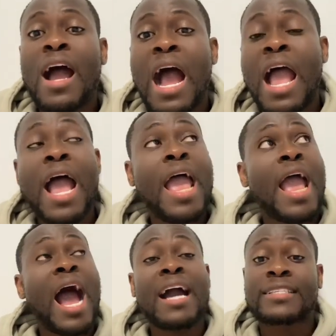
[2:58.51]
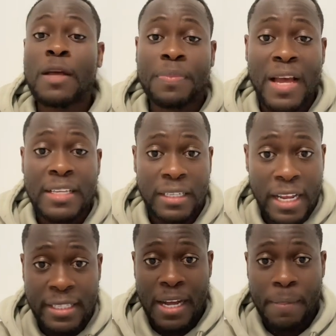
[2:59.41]
a acceptance
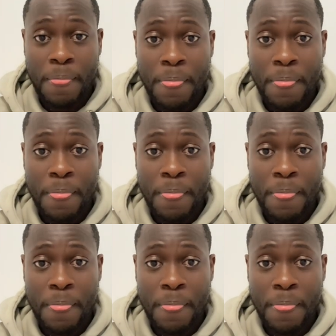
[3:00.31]
letter.